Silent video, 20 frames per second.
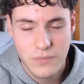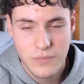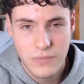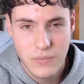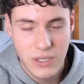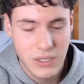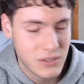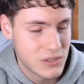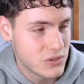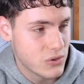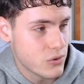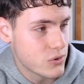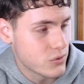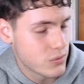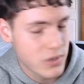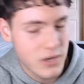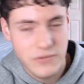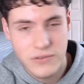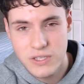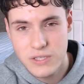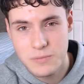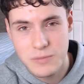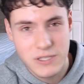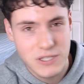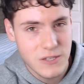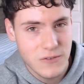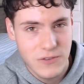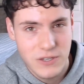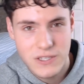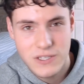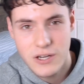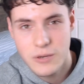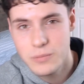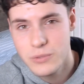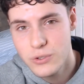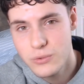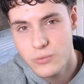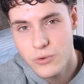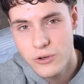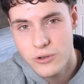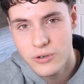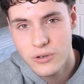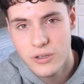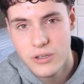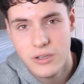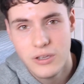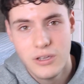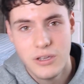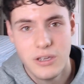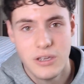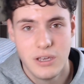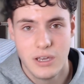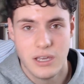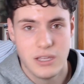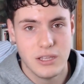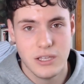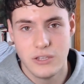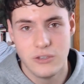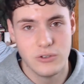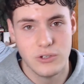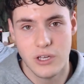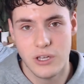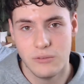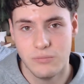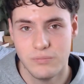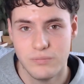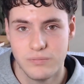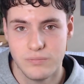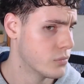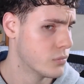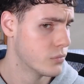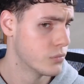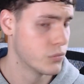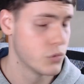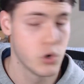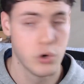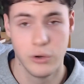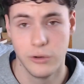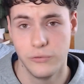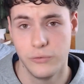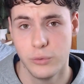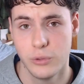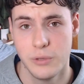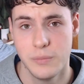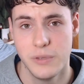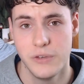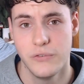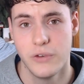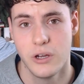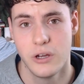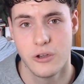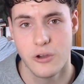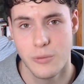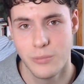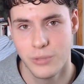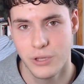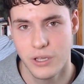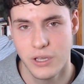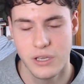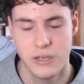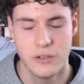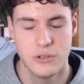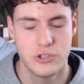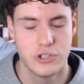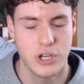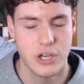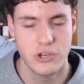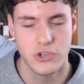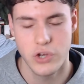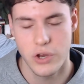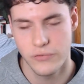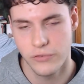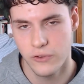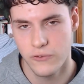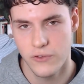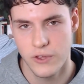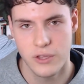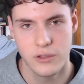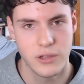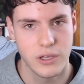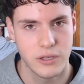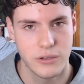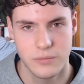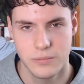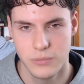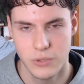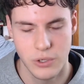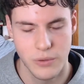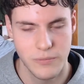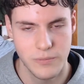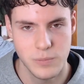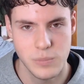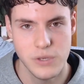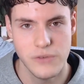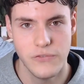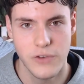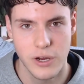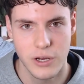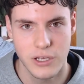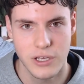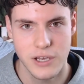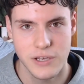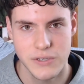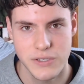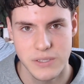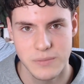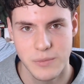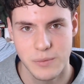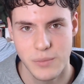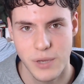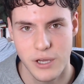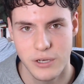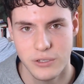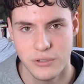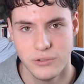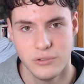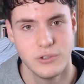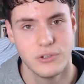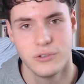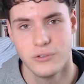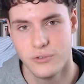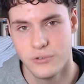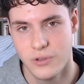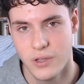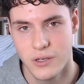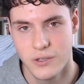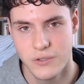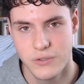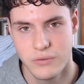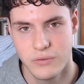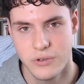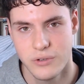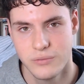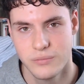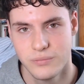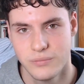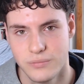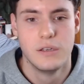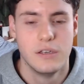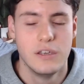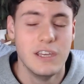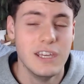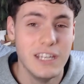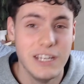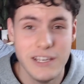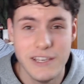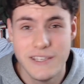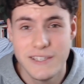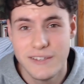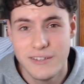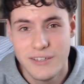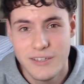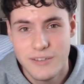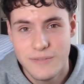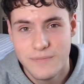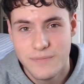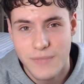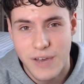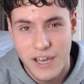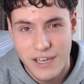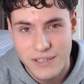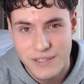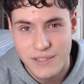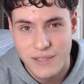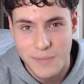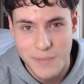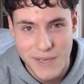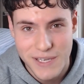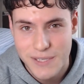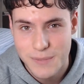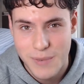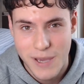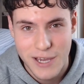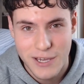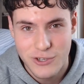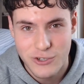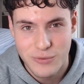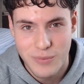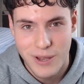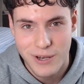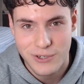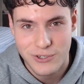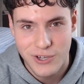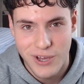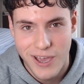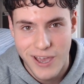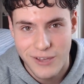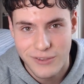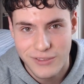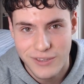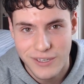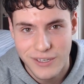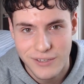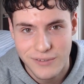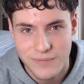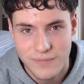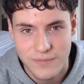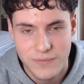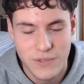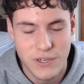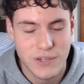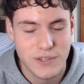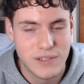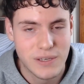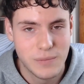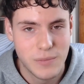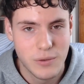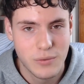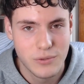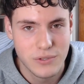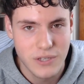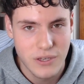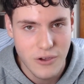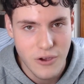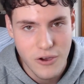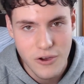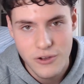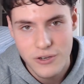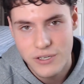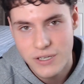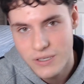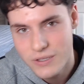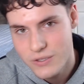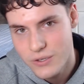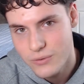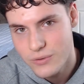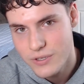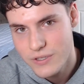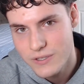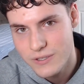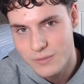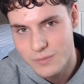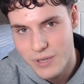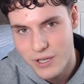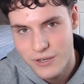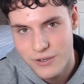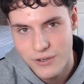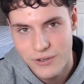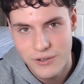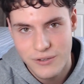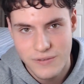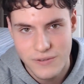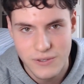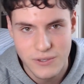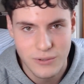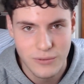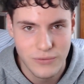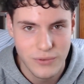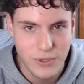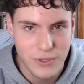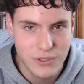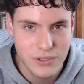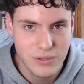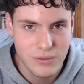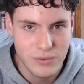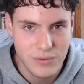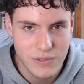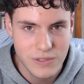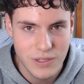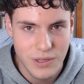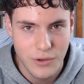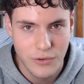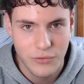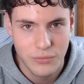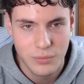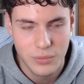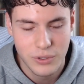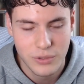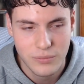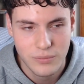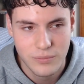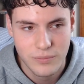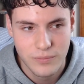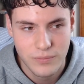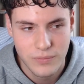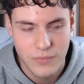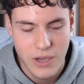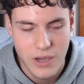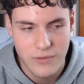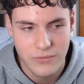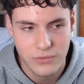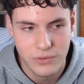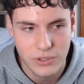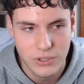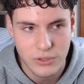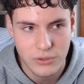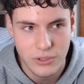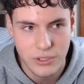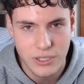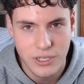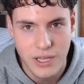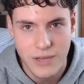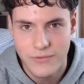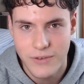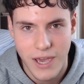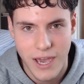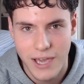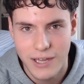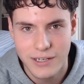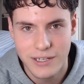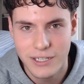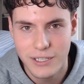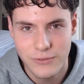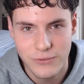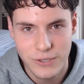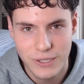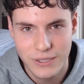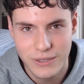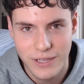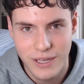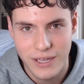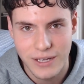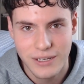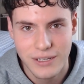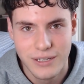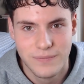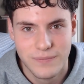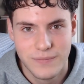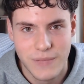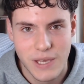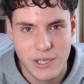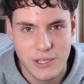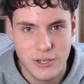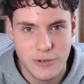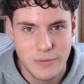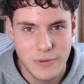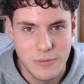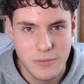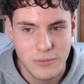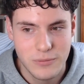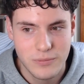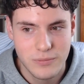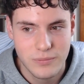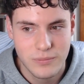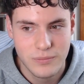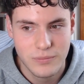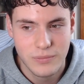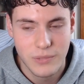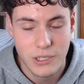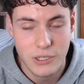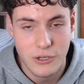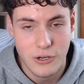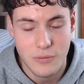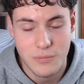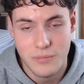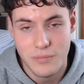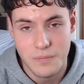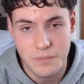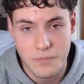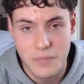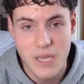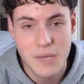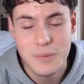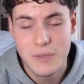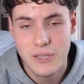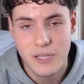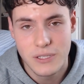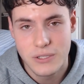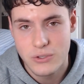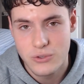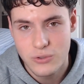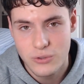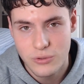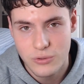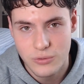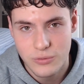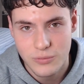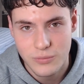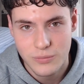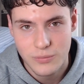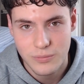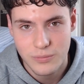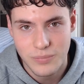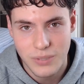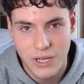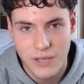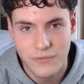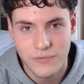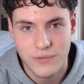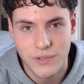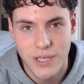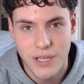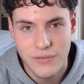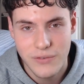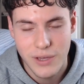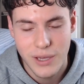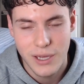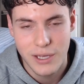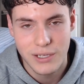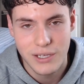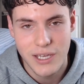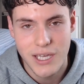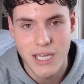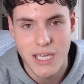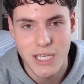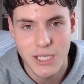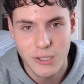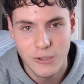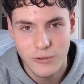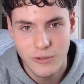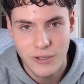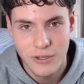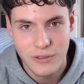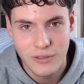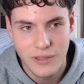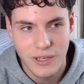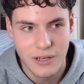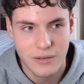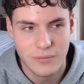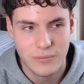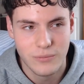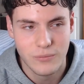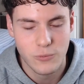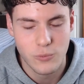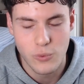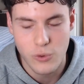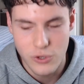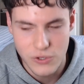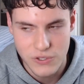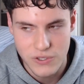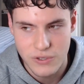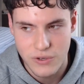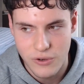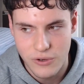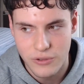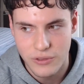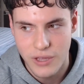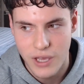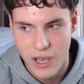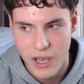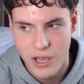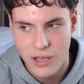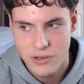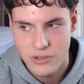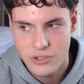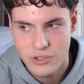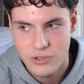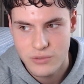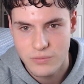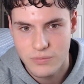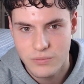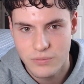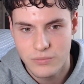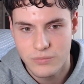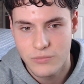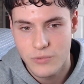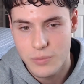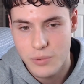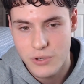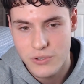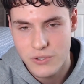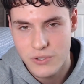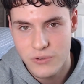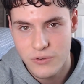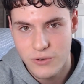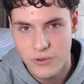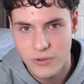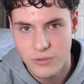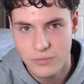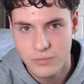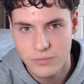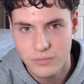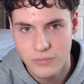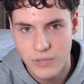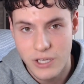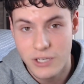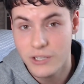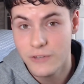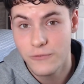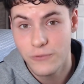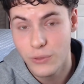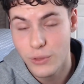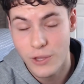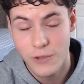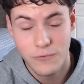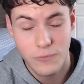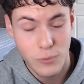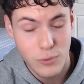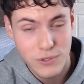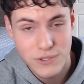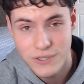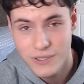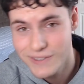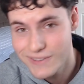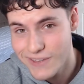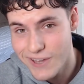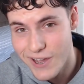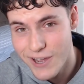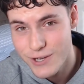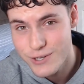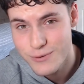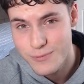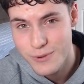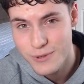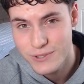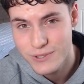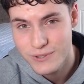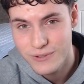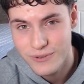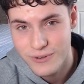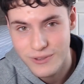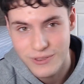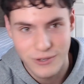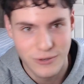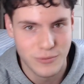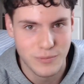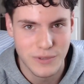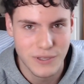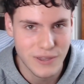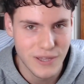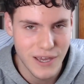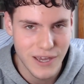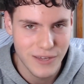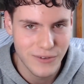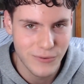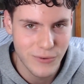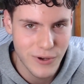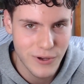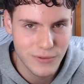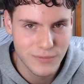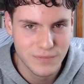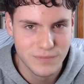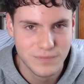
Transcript: installs whatever specific setup you want, and then you're done. Or if you want to be very complicated, change everything, like, be very custom about it, you can do that as well. It easily has the best package manager out there. Some people saying, oh, NixOS is better, it's universal and stuff, but I've literally never had anything that, and people, and maybe that's true, but I've never had anything that wasn't on the Arch repository. And if it wasn't in the Arch repository, then it would be in the AUR.